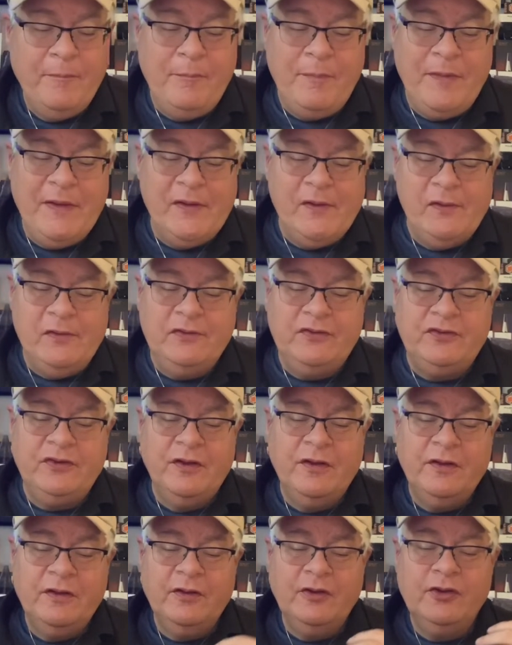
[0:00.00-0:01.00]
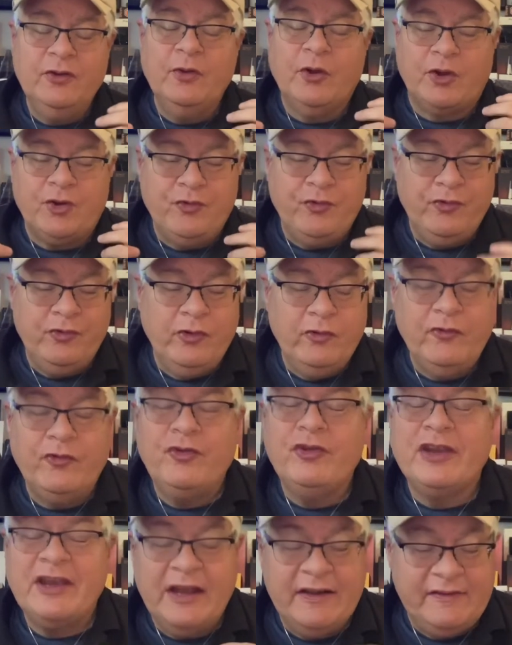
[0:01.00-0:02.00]
builds your
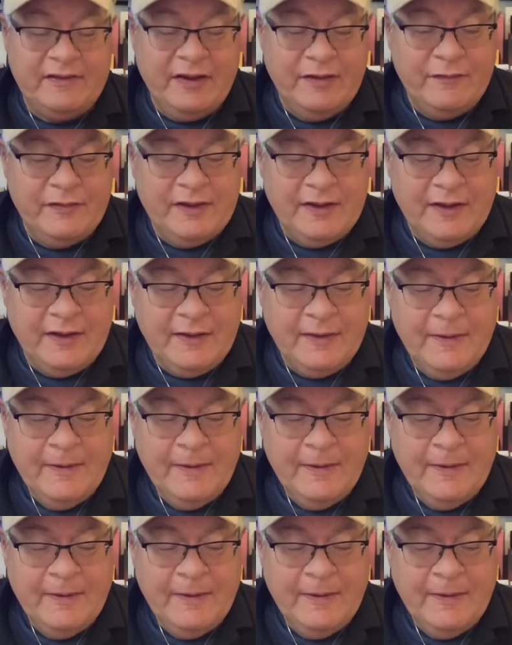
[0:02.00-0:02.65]
creativity.